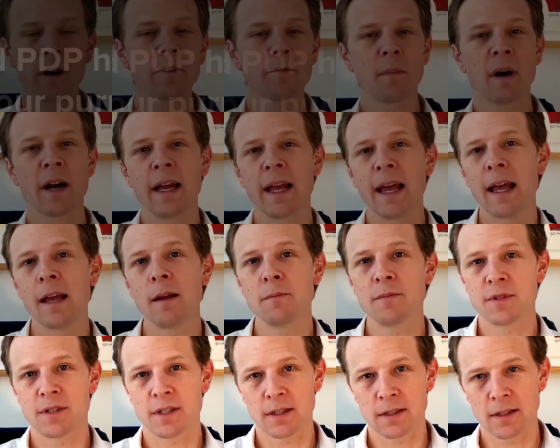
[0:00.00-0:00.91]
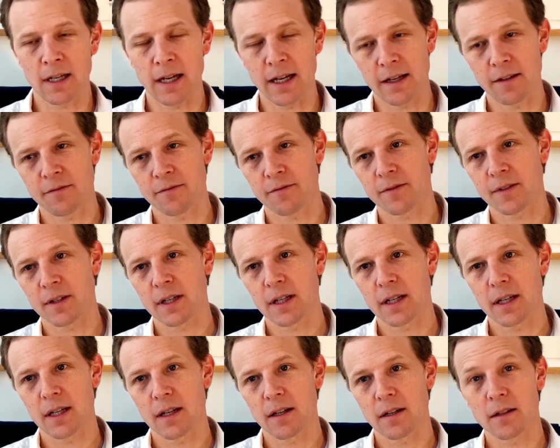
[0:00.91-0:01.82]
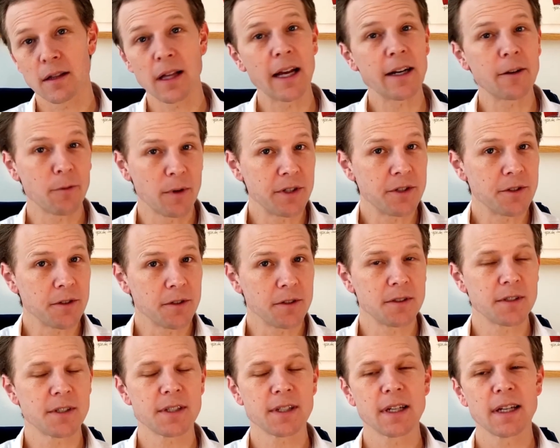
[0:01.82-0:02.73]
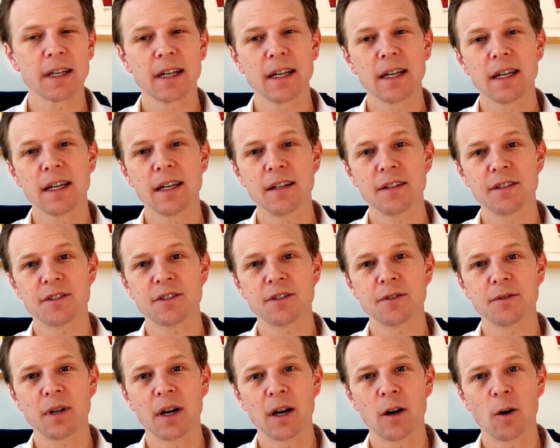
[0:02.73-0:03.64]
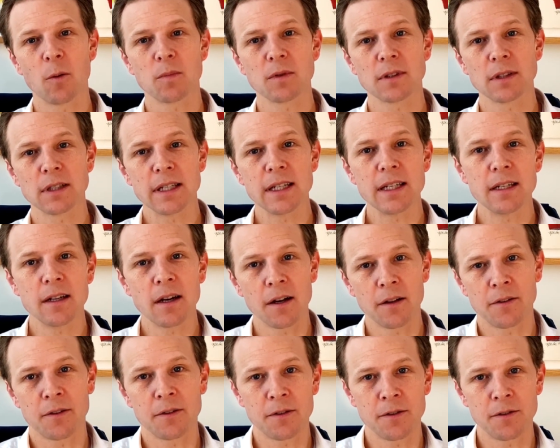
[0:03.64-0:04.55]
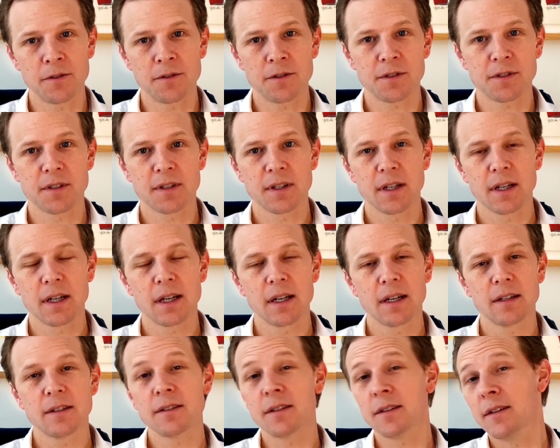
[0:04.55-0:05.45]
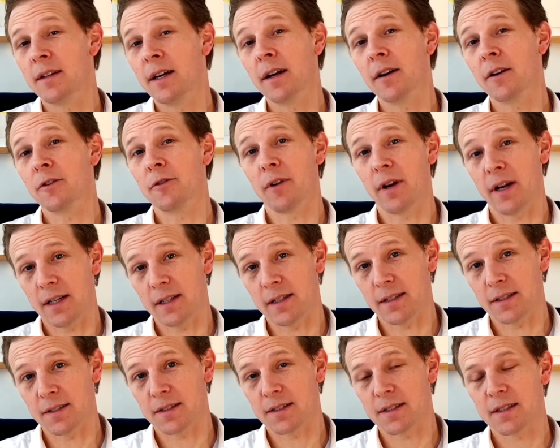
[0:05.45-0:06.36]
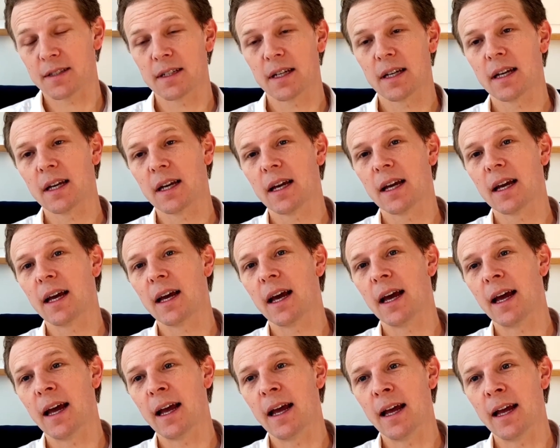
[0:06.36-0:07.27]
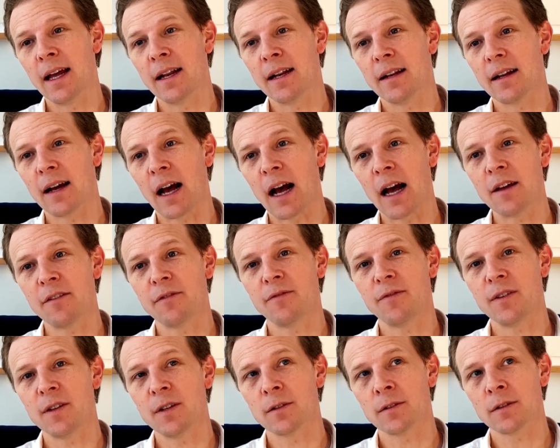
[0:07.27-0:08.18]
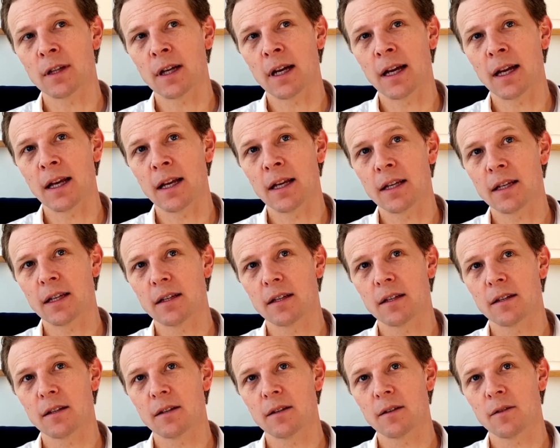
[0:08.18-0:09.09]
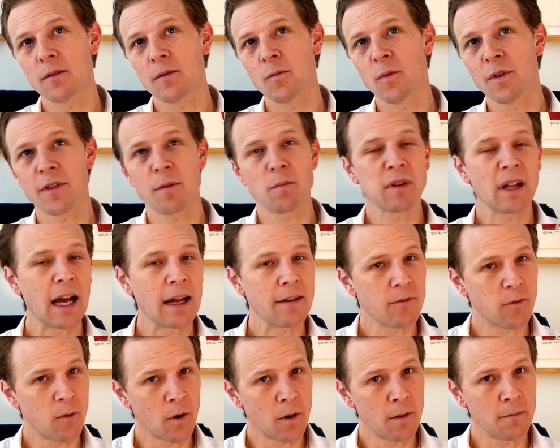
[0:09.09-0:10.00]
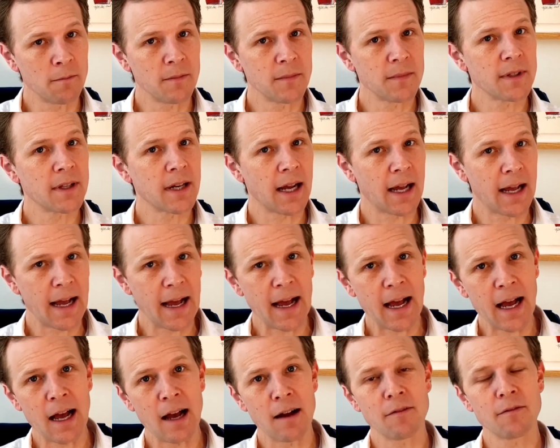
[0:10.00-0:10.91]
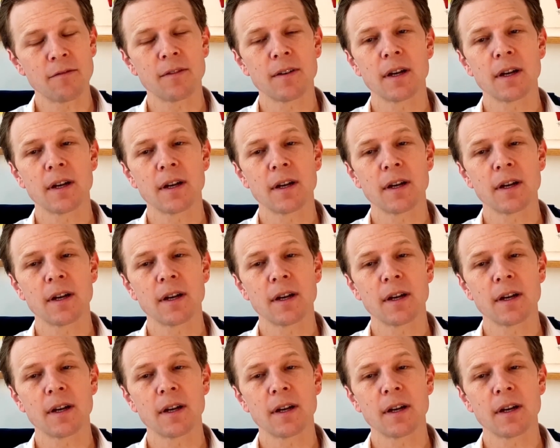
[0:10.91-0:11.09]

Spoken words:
of my aims in life, like Richard's, is to help lead others to their greatness. And I feel like with the platform that I have